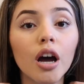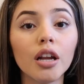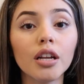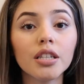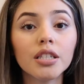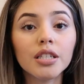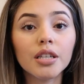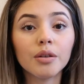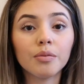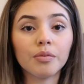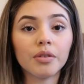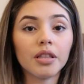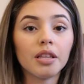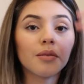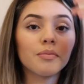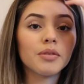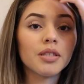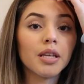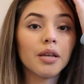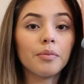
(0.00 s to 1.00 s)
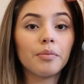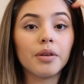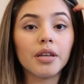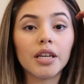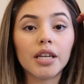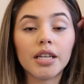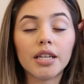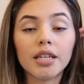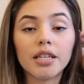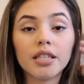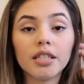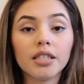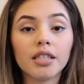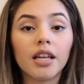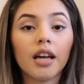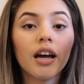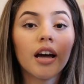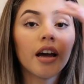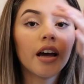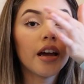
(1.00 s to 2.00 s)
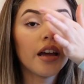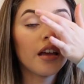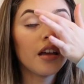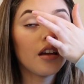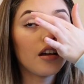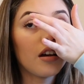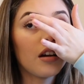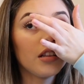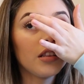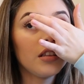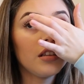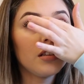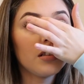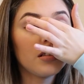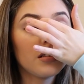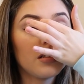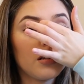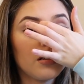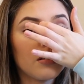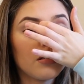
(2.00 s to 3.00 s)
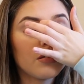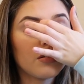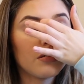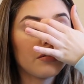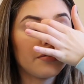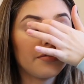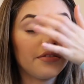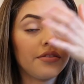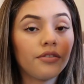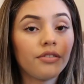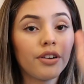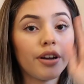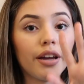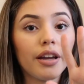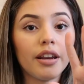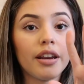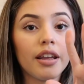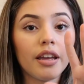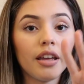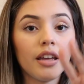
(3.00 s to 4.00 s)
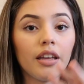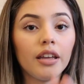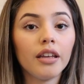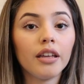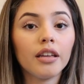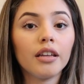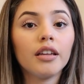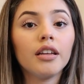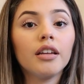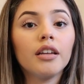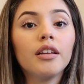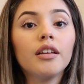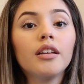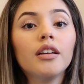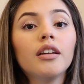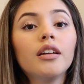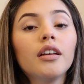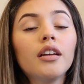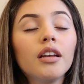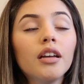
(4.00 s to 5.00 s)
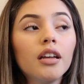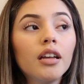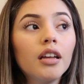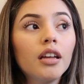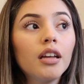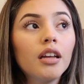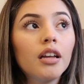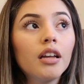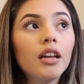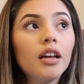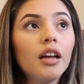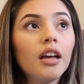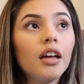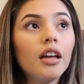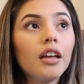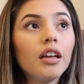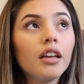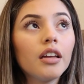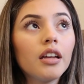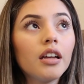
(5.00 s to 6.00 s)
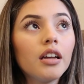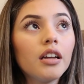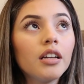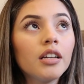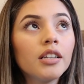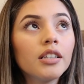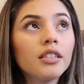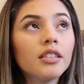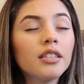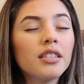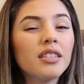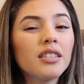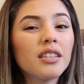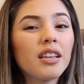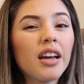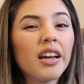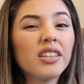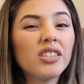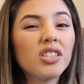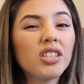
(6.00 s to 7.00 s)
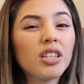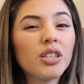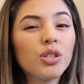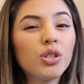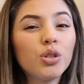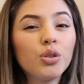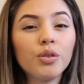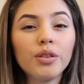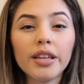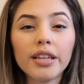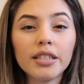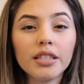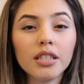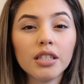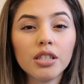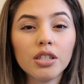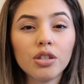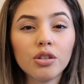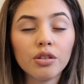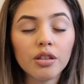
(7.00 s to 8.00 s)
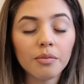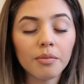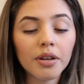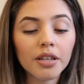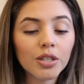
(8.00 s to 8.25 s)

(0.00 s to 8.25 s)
Honestly, I'm really upset because I got these nails on Friday and I just got too lazy to do them.